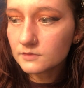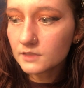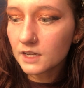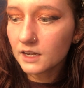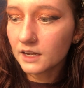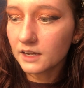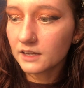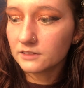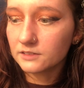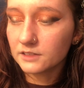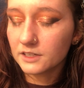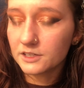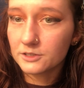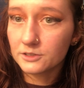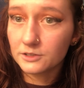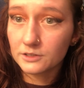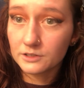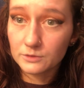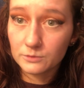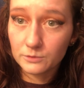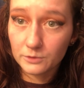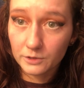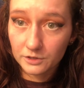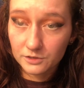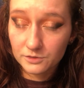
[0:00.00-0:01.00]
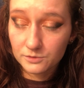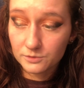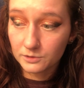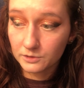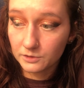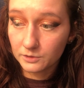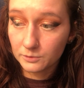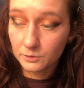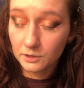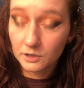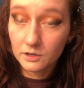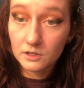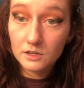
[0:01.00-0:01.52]
eyeliner, and it works really
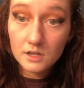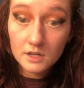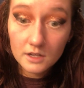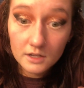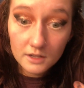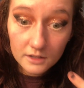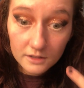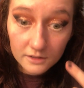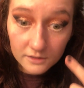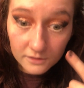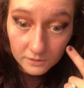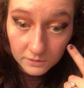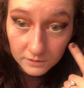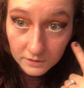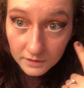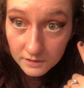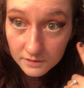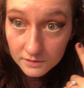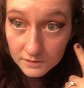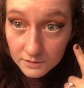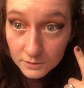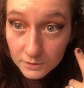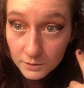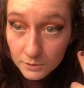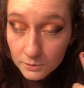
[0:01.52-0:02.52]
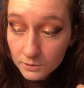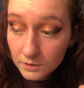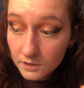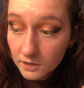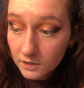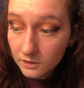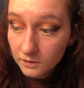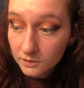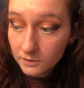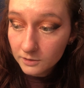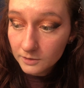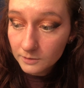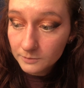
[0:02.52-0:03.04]
well. So this nude
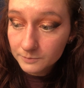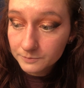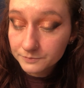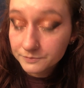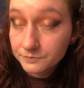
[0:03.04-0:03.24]
color,